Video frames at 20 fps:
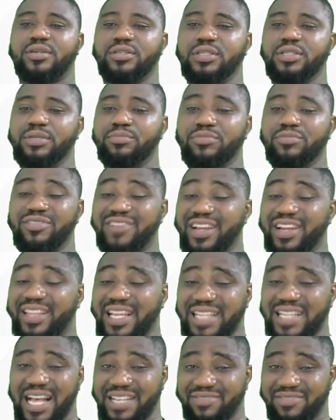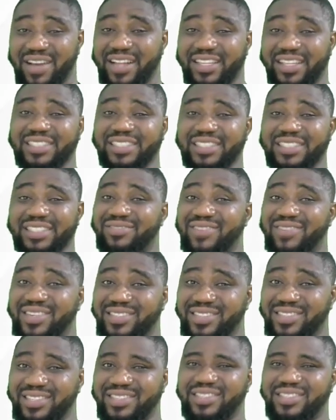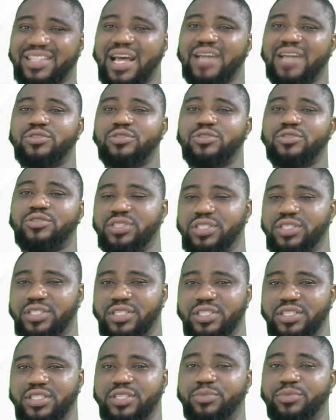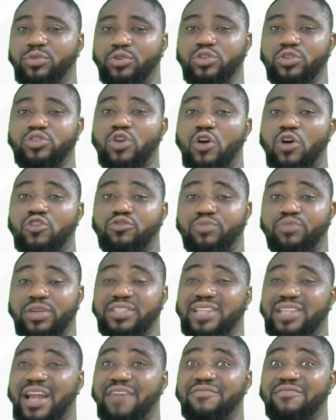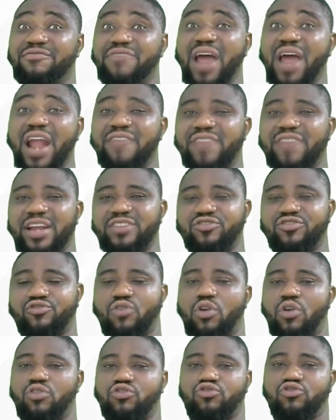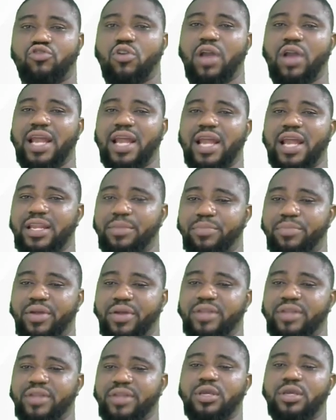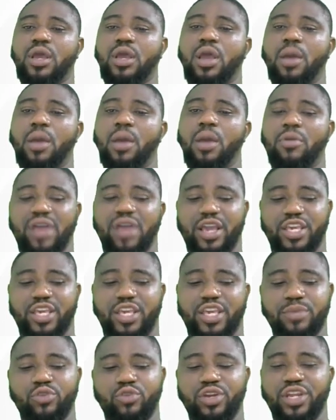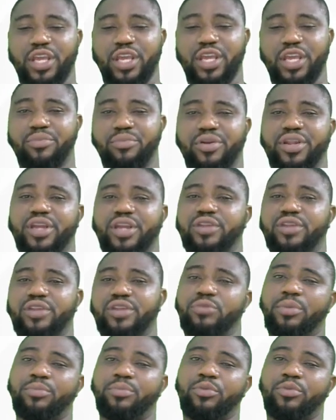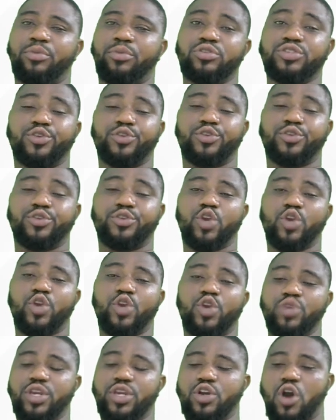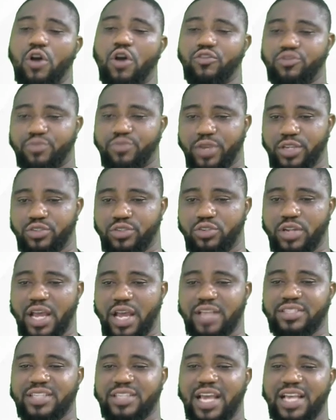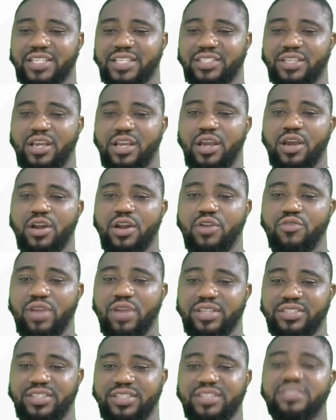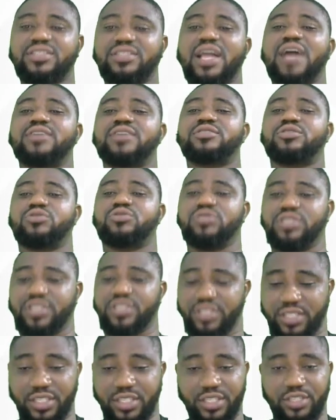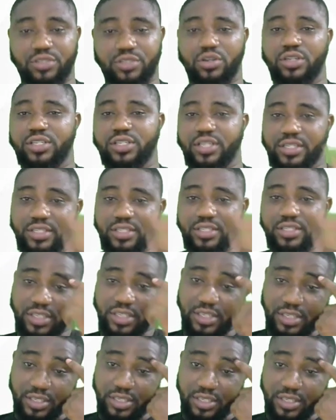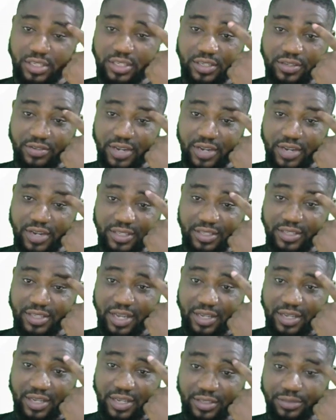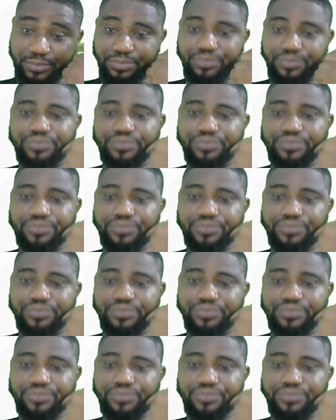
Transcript: The greatest advantage is resistance to disease. Produce offsprings that are very, very strong, stronger than the parents. But when I keep doing inbreeding, you'll be producing weak offspring. So the answer is resistance to disease or disease resistance.